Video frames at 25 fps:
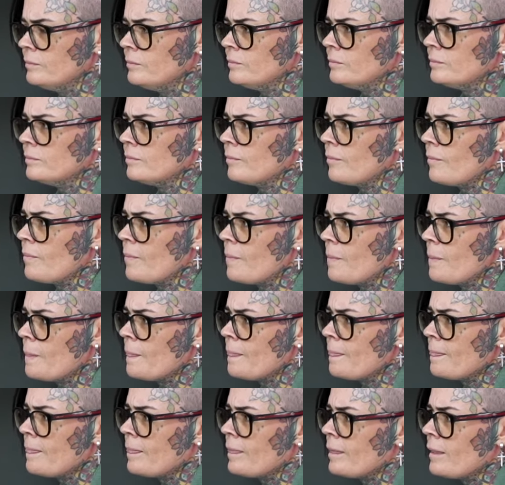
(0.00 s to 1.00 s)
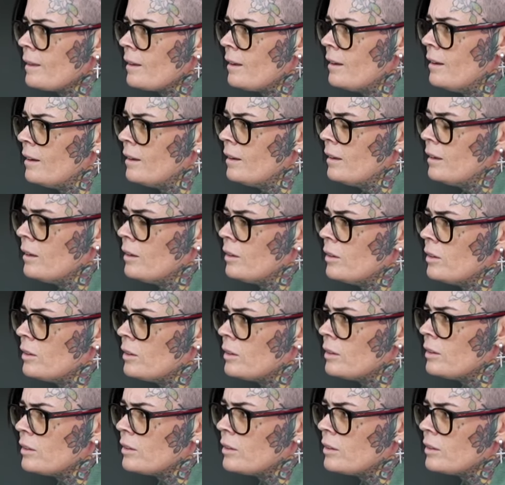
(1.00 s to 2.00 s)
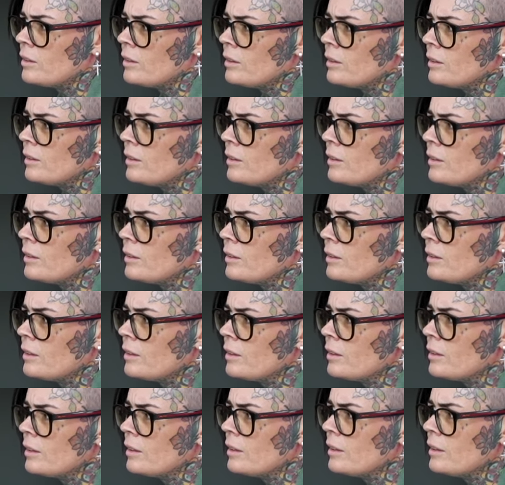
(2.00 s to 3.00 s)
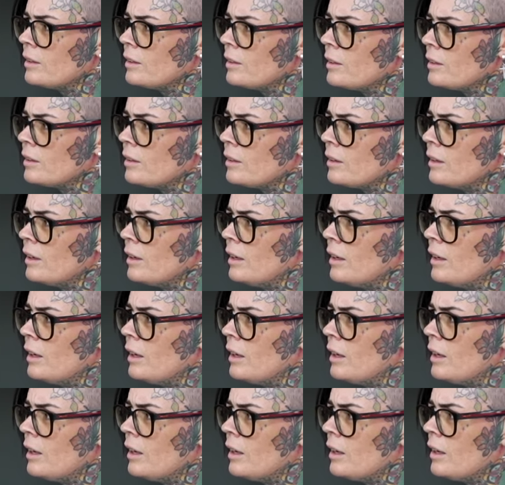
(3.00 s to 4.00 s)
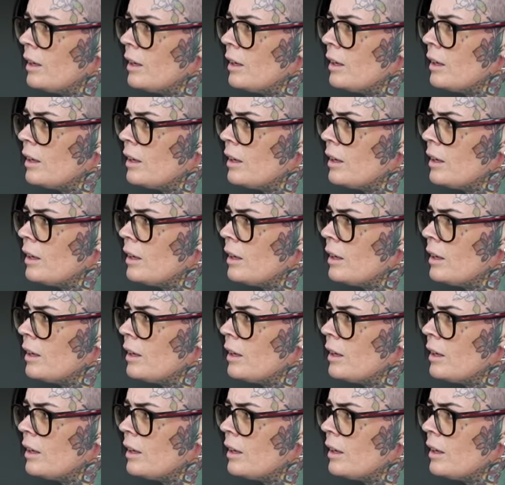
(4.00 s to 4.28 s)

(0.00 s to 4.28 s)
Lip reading: This person isn't speaking.